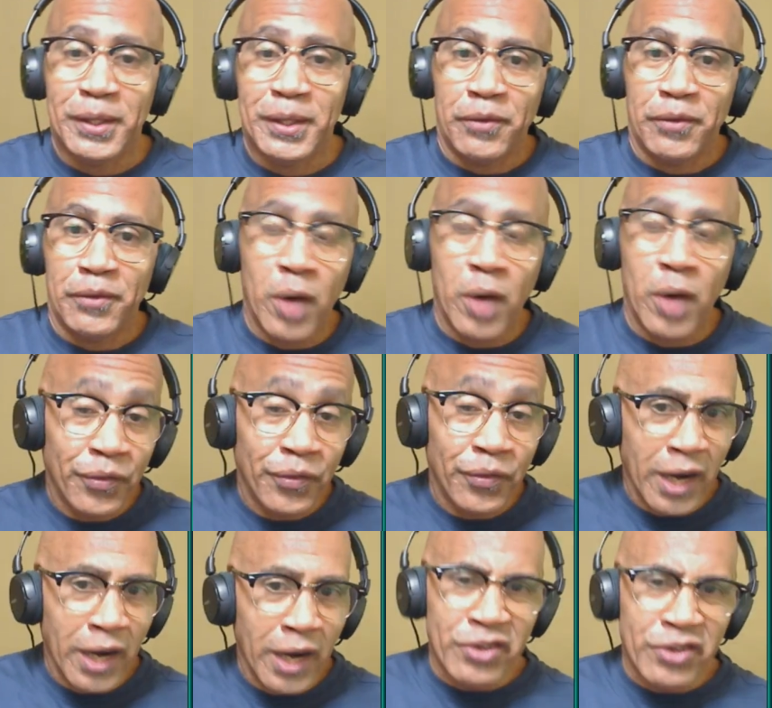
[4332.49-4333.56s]
So we're on a
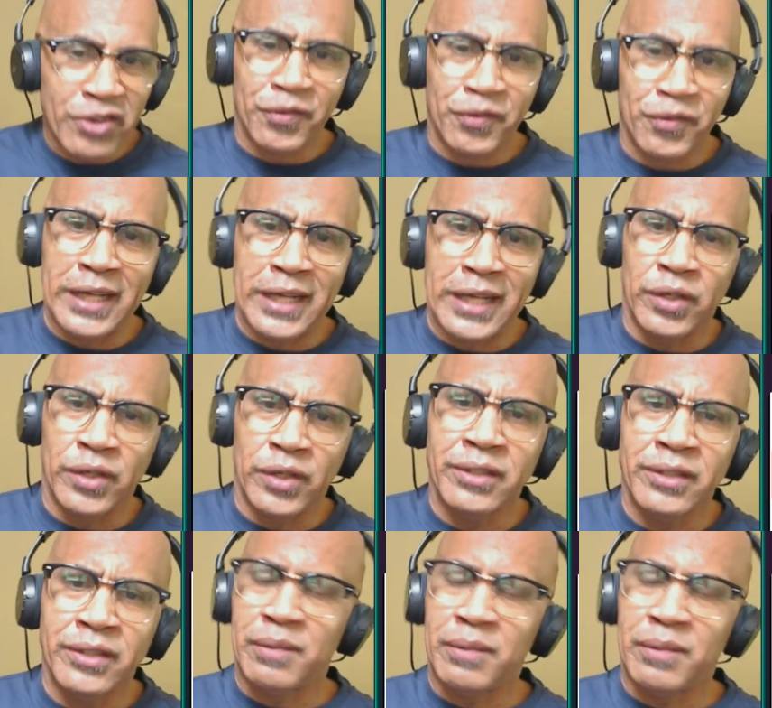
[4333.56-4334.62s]
mission for that. So here's,
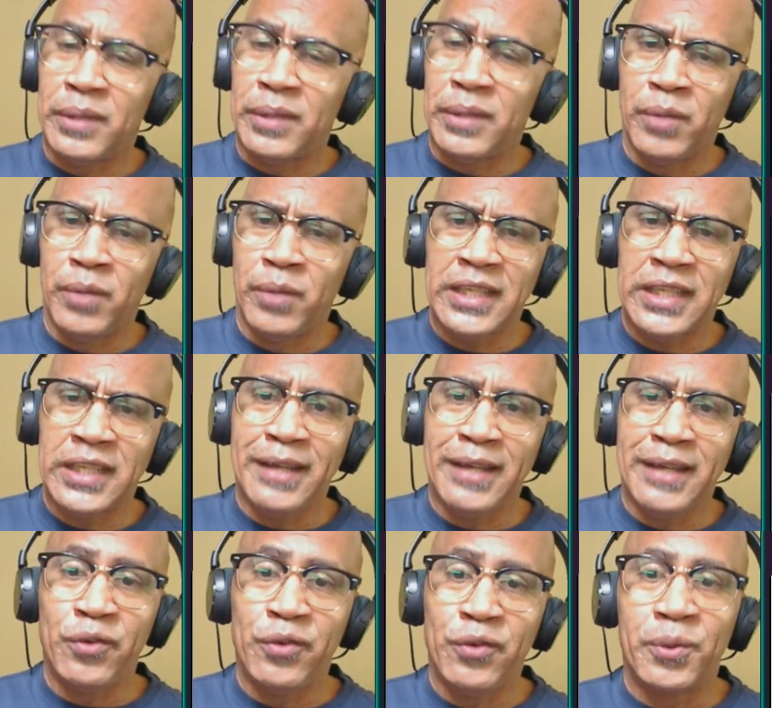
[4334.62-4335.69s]
once again, if
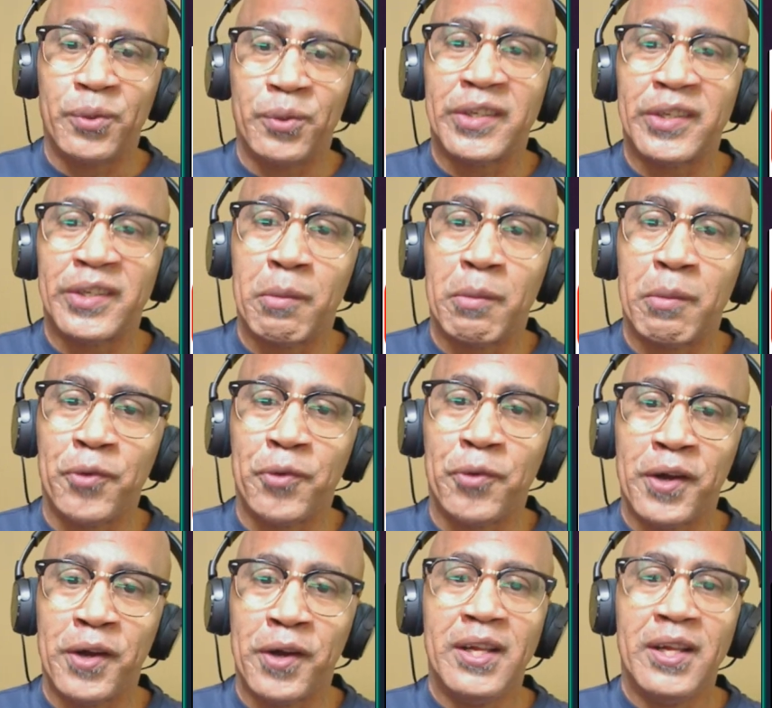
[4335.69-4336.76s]
you weren't here
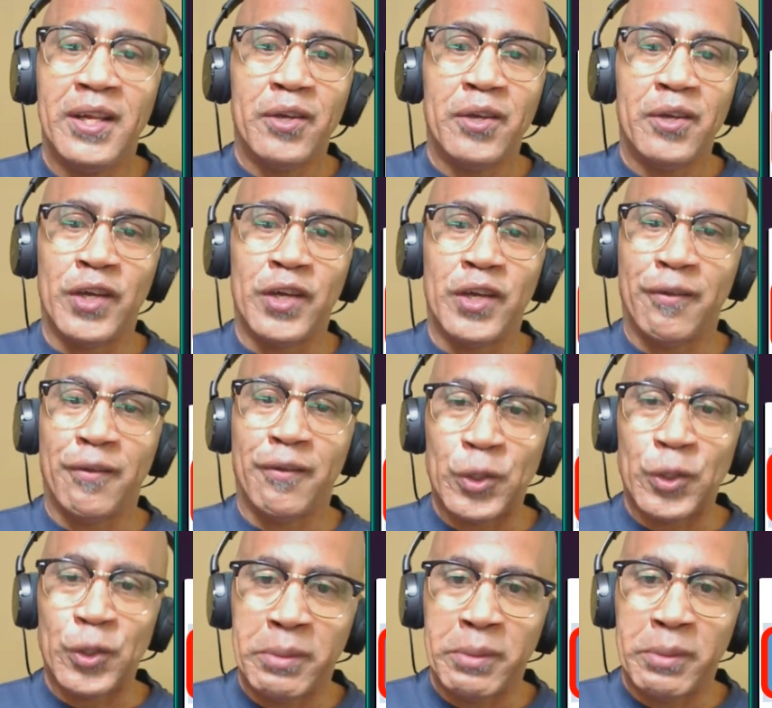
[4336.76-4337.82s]
before, you're in the first
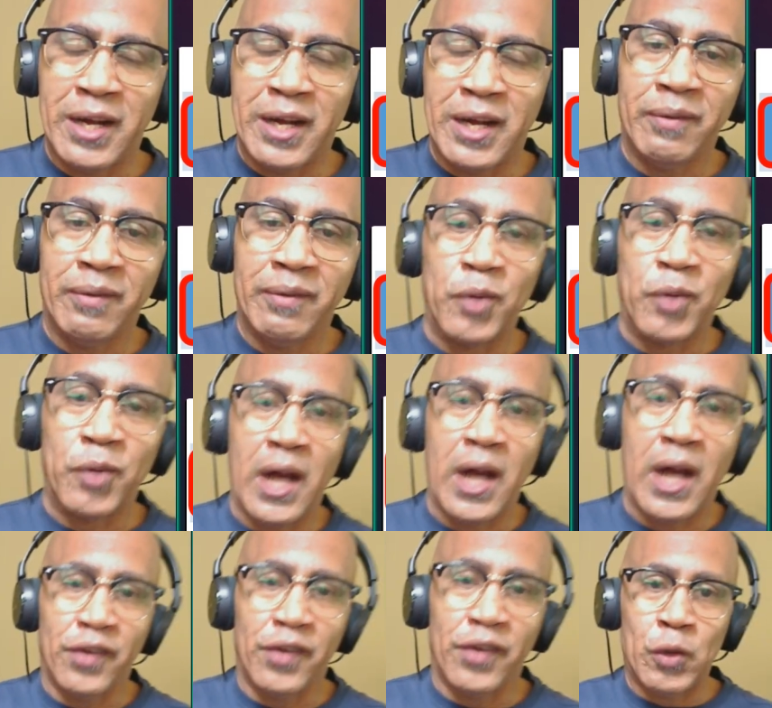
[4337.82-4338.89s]
webinar. We're going to offer
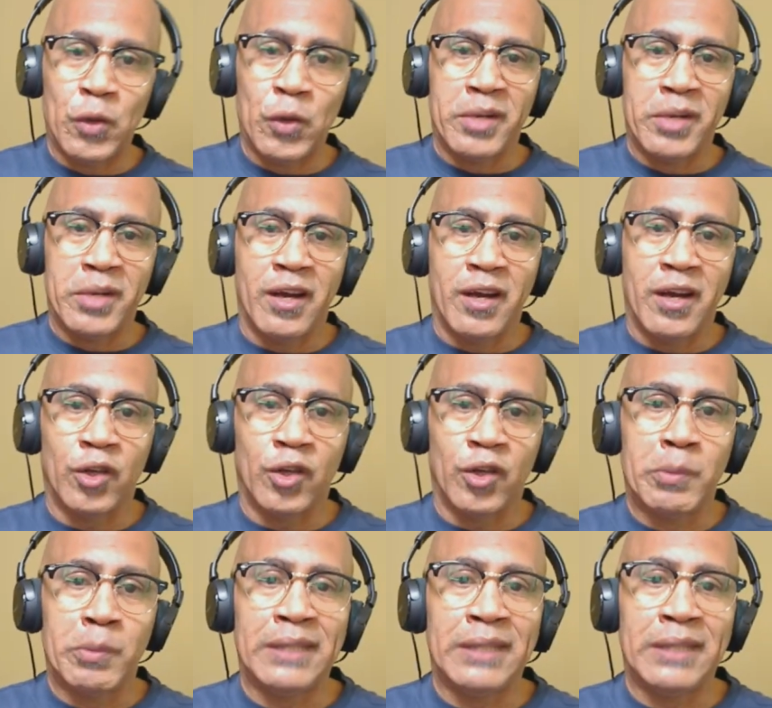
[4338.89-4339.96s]
another webinar on October
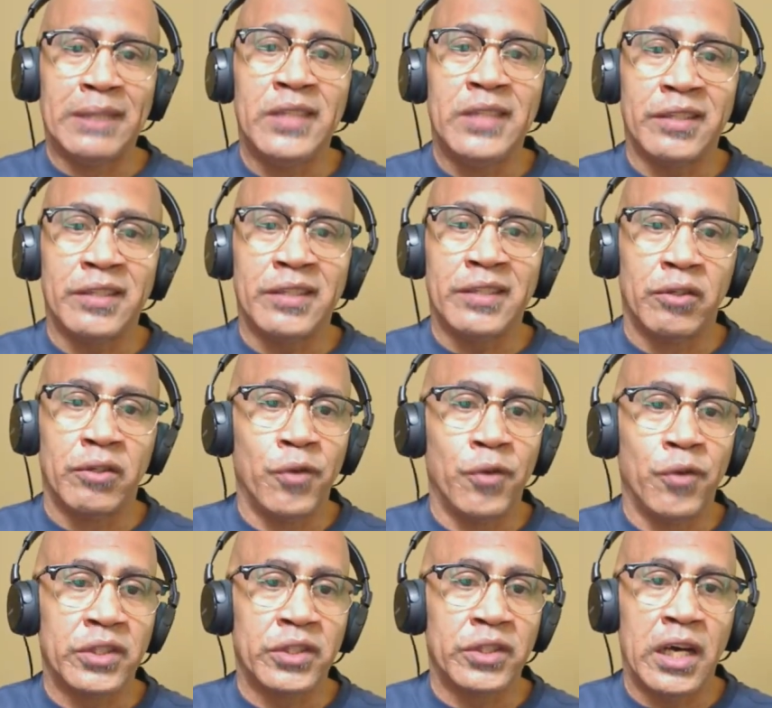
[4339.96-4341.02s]
17th. That's going to
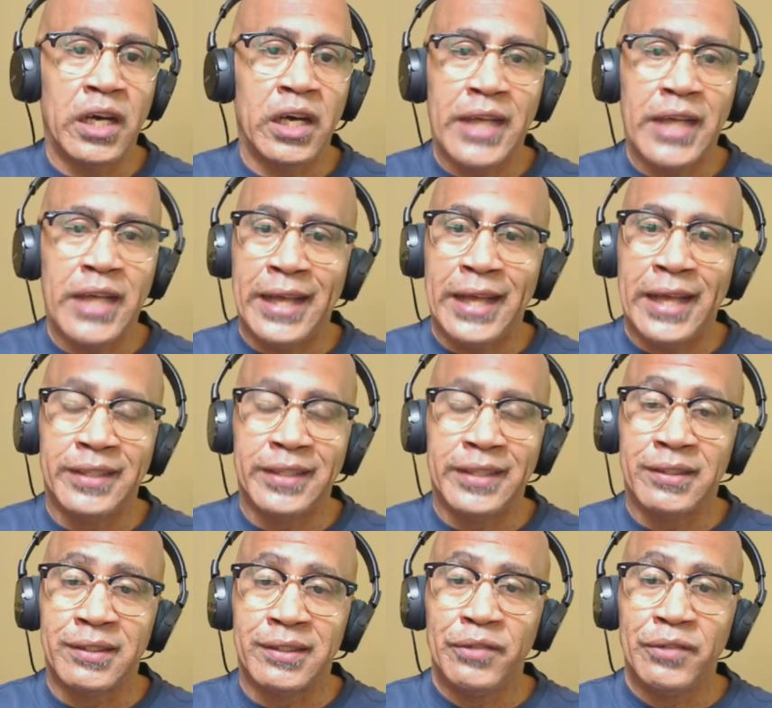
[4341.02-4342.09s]
focus on
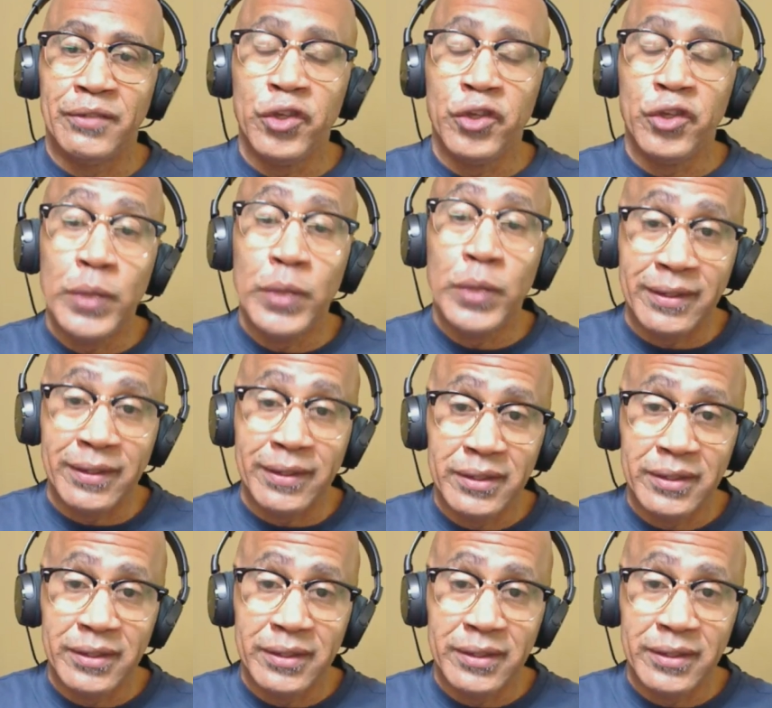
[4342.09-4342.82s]
analytics unit,